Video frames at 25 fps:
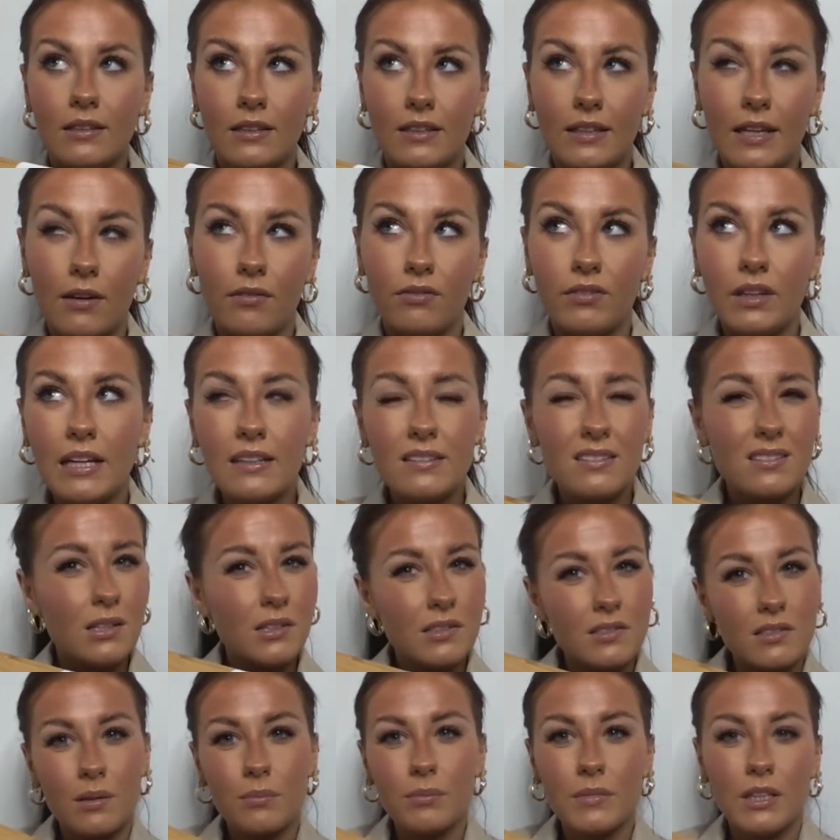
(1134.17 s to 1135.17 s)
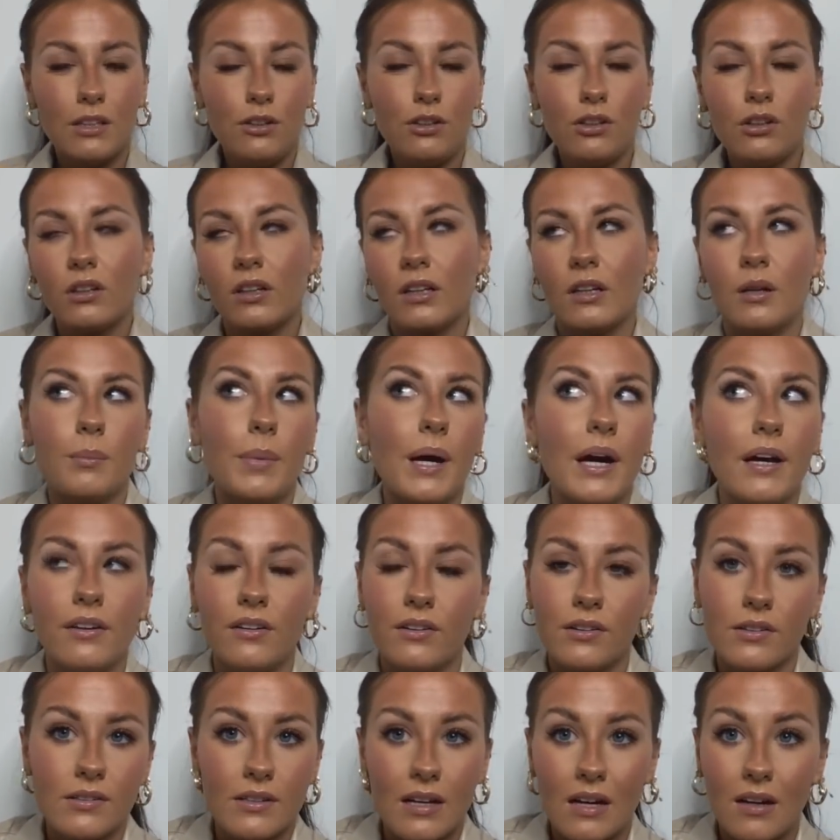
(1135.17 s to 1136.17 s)
gift. That's not something you're going to buy
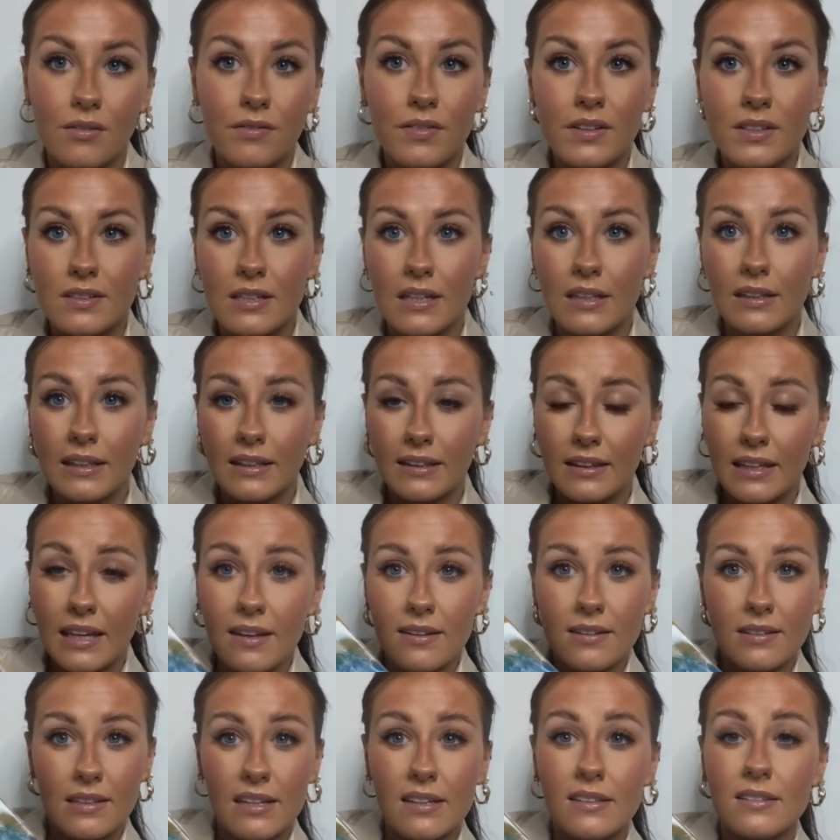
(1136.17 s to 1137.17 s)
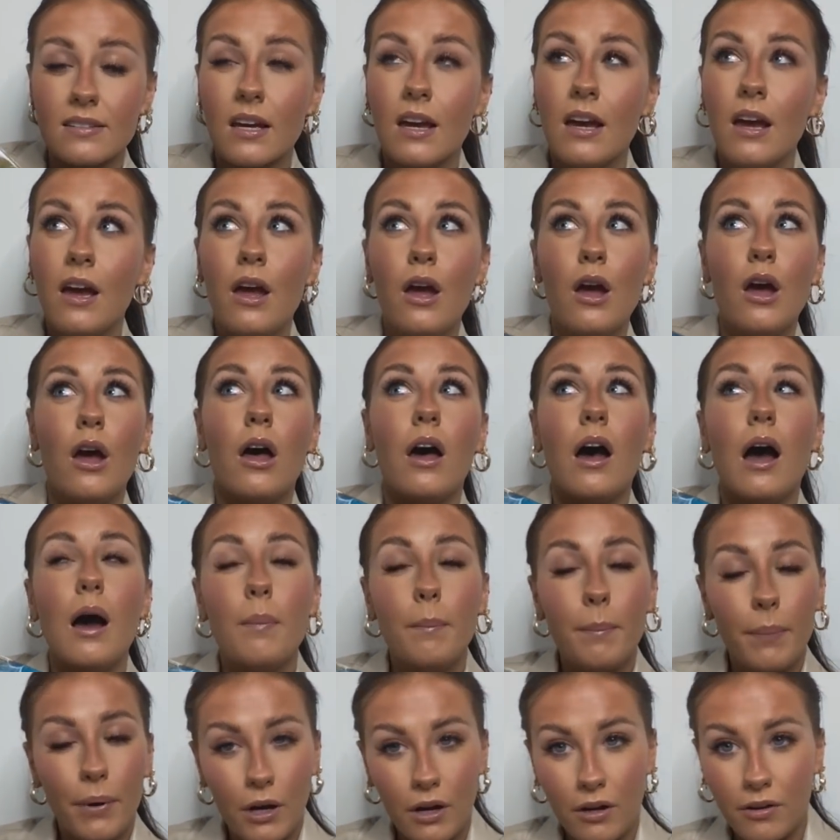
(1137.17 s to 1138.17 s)
yourself, is it? Like, this is a
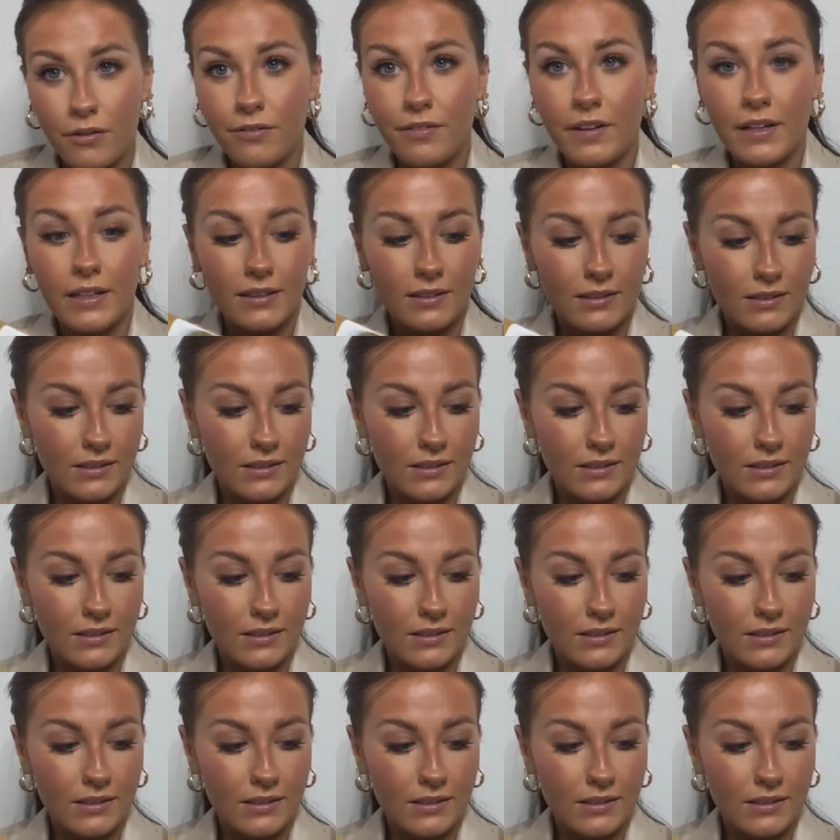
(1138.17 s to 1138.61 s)
perfect